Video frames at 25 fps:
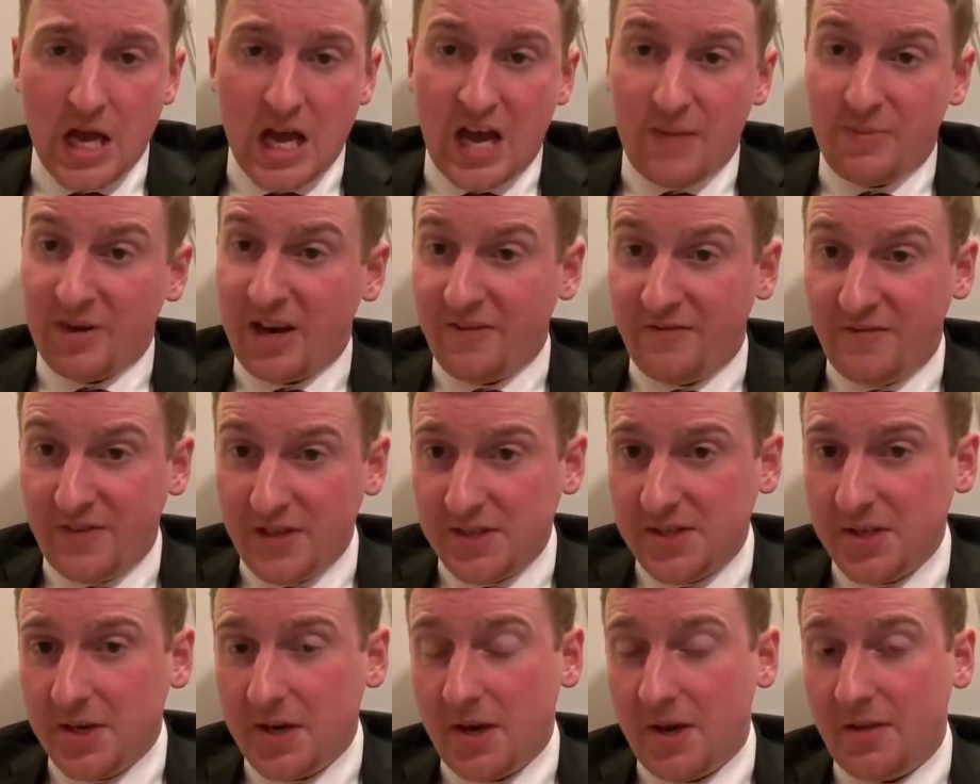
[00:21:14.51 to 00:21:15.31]
Uh, but I
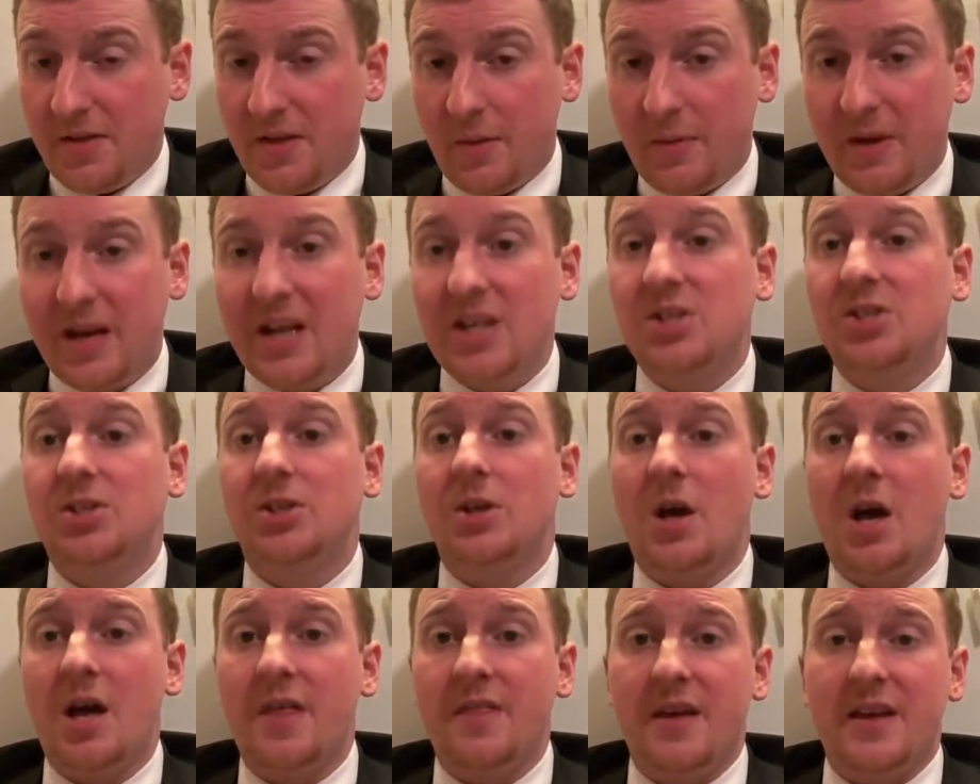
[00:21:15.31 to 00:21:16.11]
visited them and I
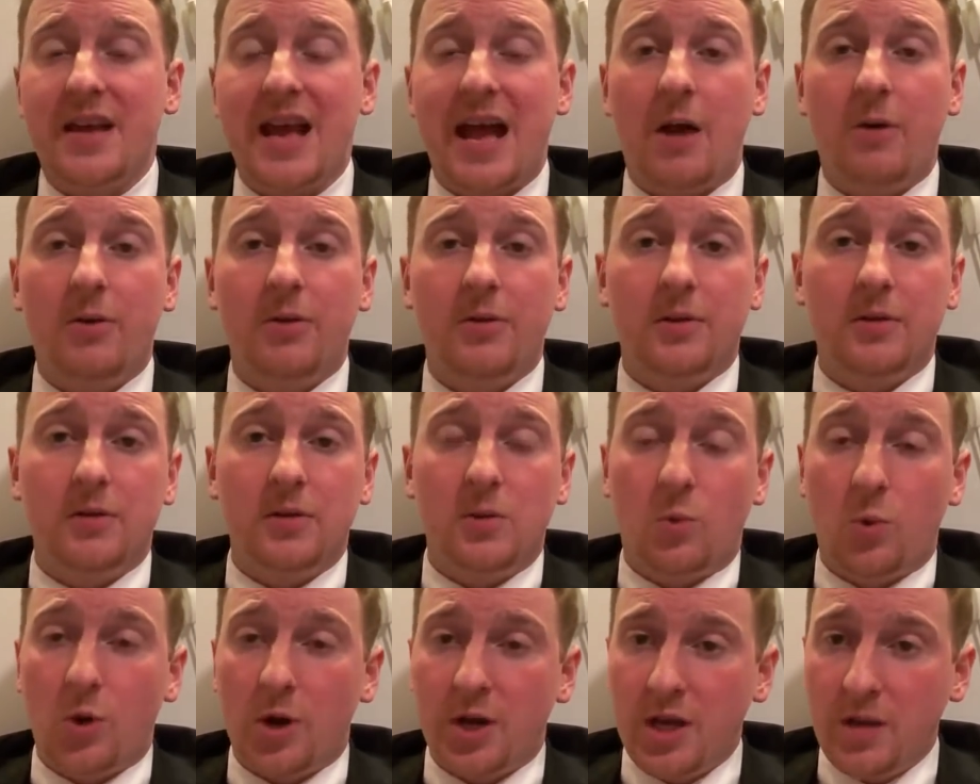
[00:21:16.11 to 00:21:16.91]
saw that how the,
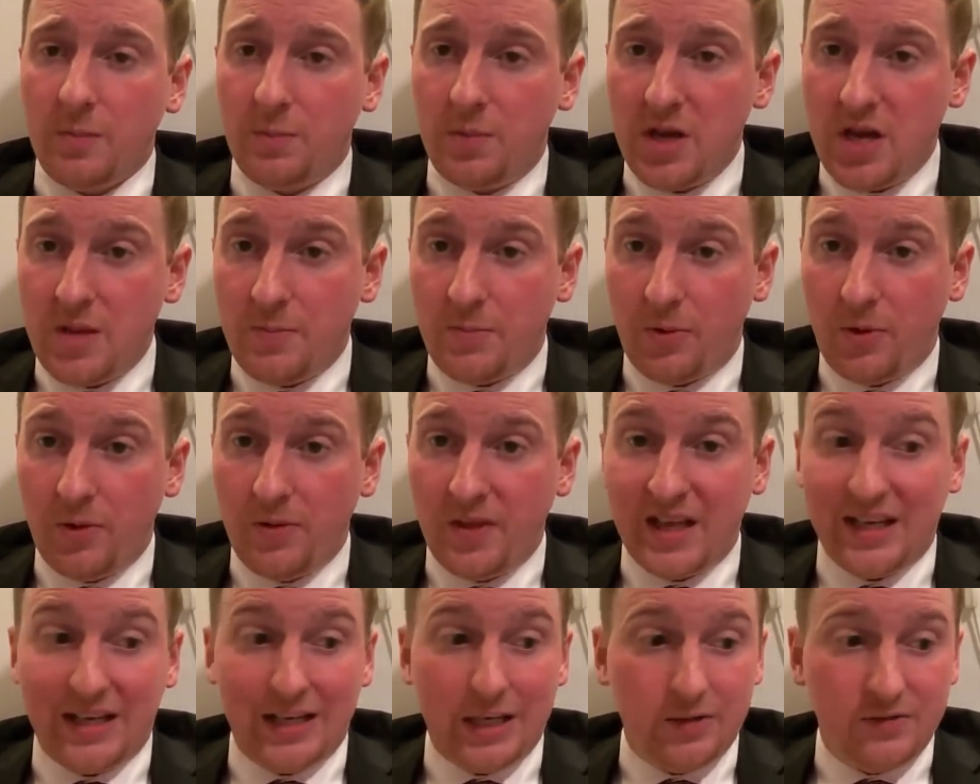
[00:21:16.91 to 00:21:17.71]
the working people,
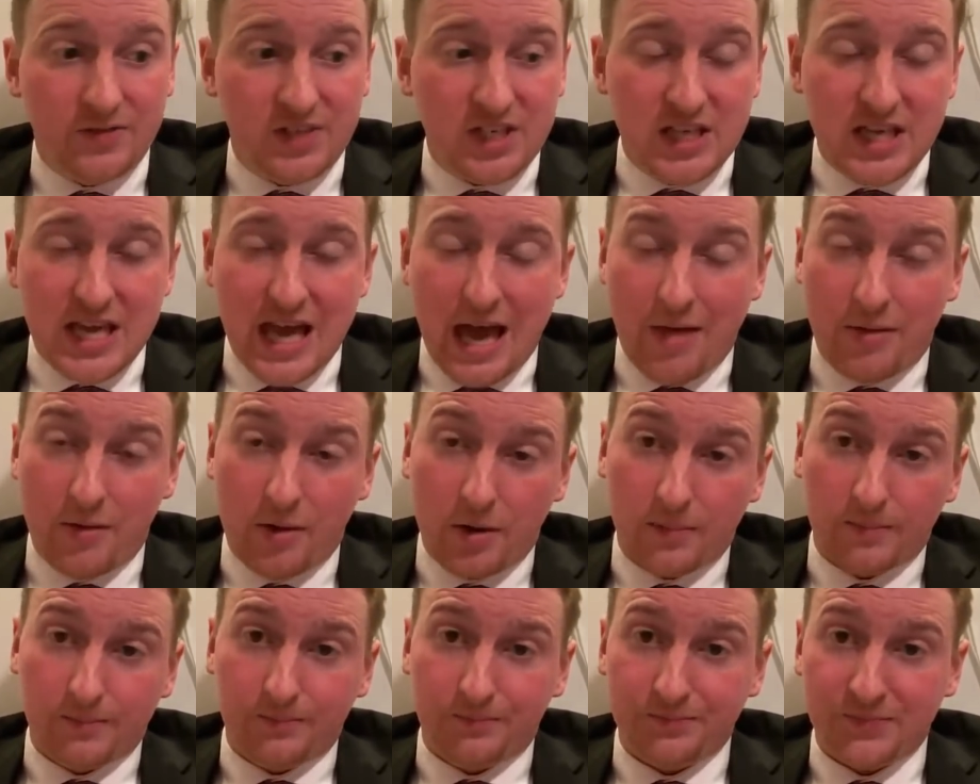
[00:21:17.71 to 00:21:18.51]
they live
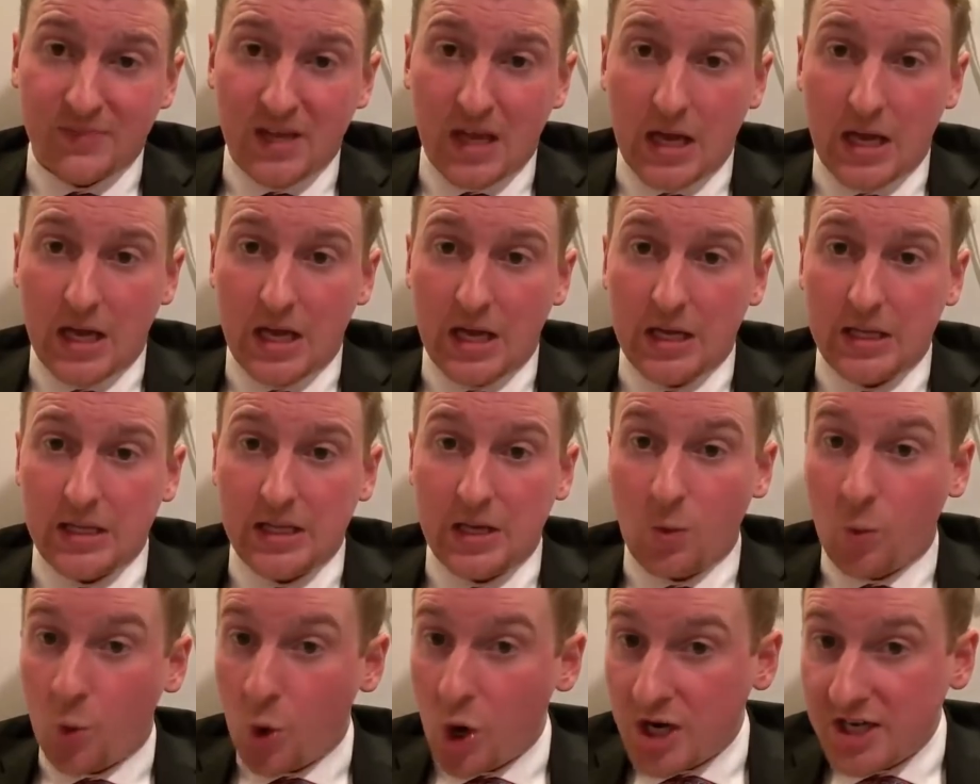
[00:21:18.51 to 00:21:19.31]
together, uh, they
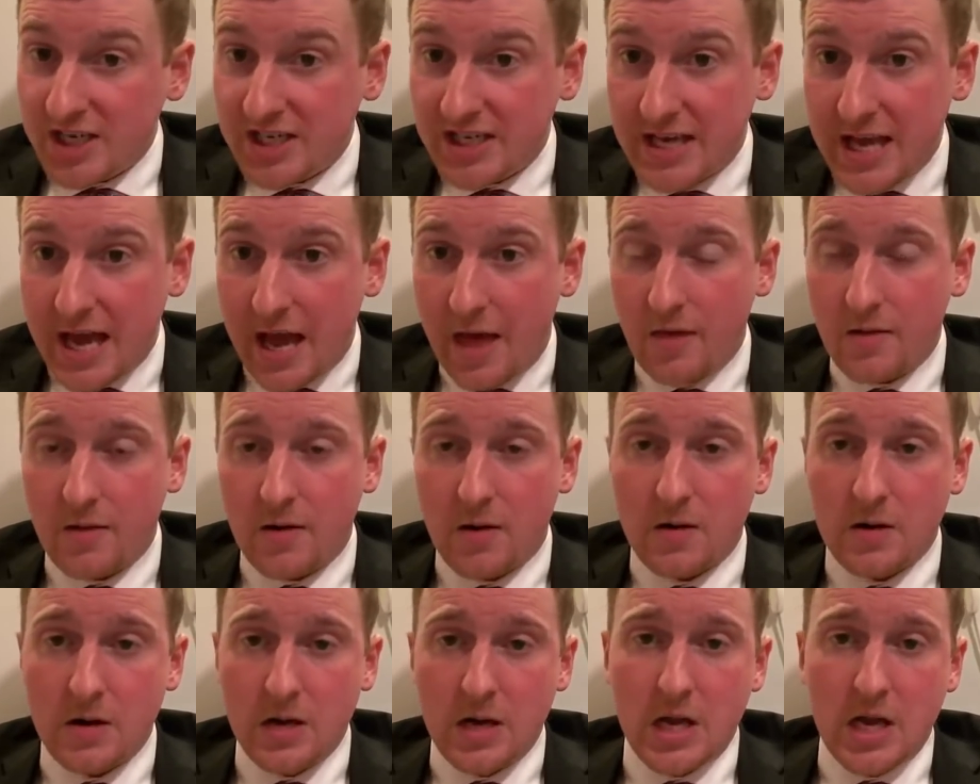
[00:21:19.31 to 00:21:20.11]
work
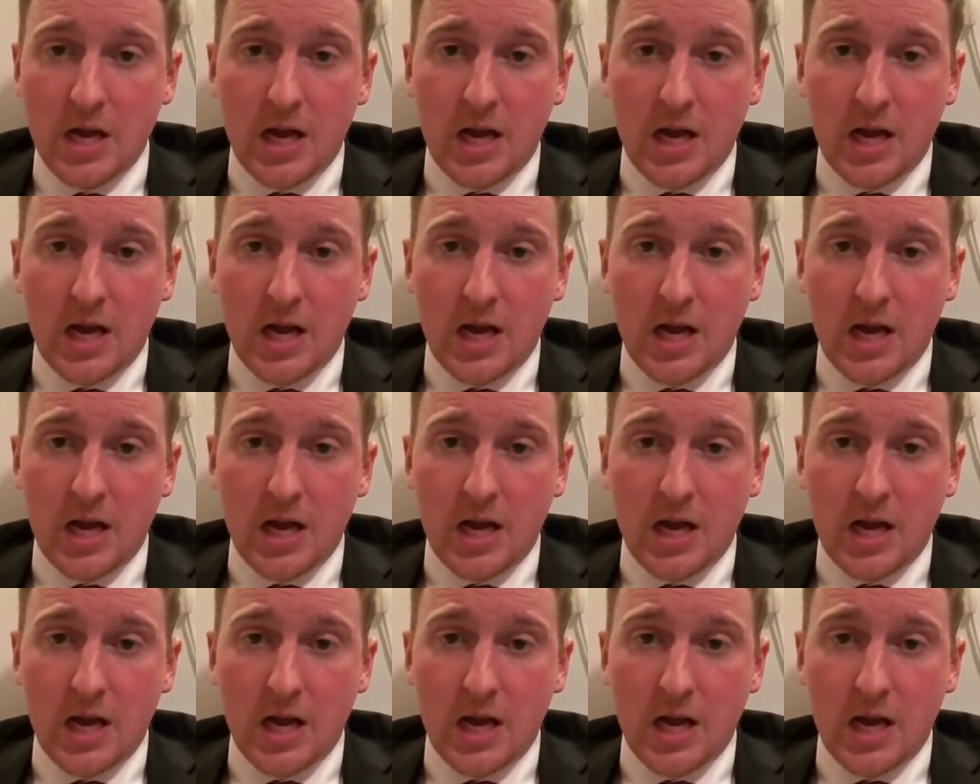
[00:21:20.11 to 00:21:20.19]
together,